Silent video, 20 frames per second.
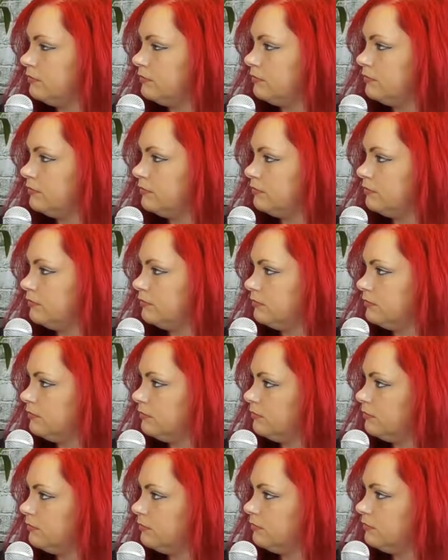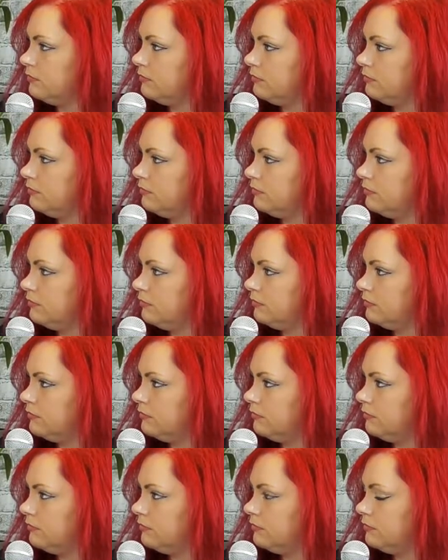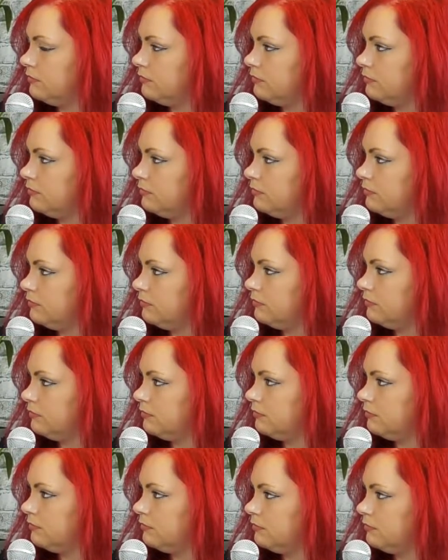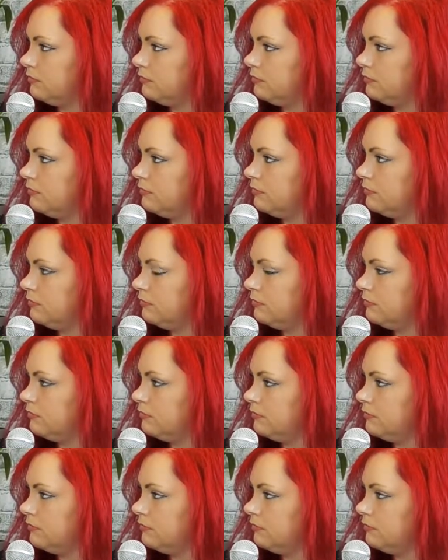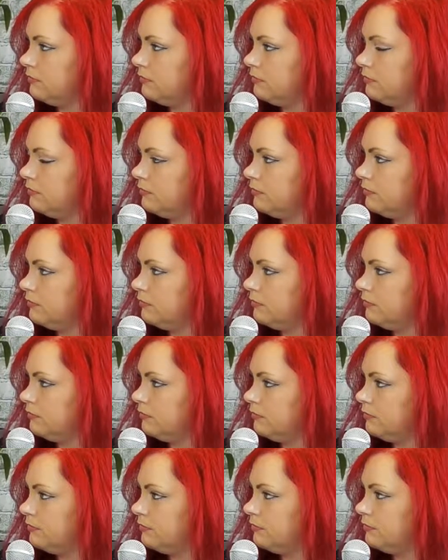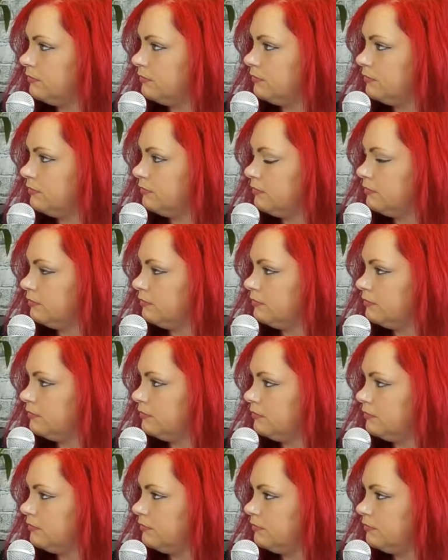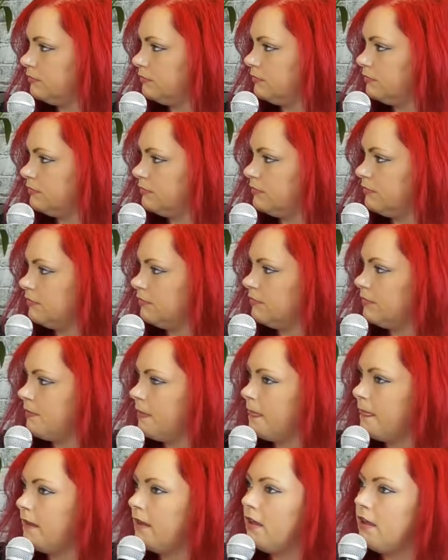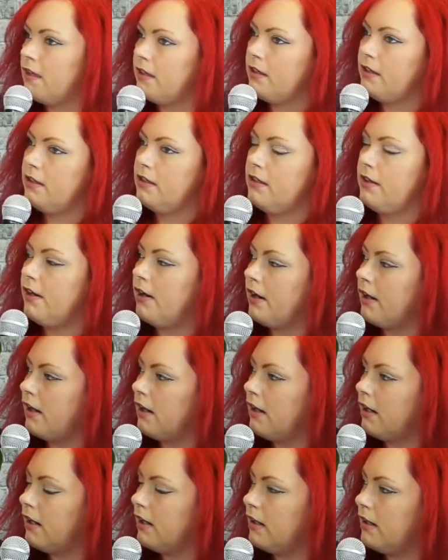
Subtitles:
[no speech]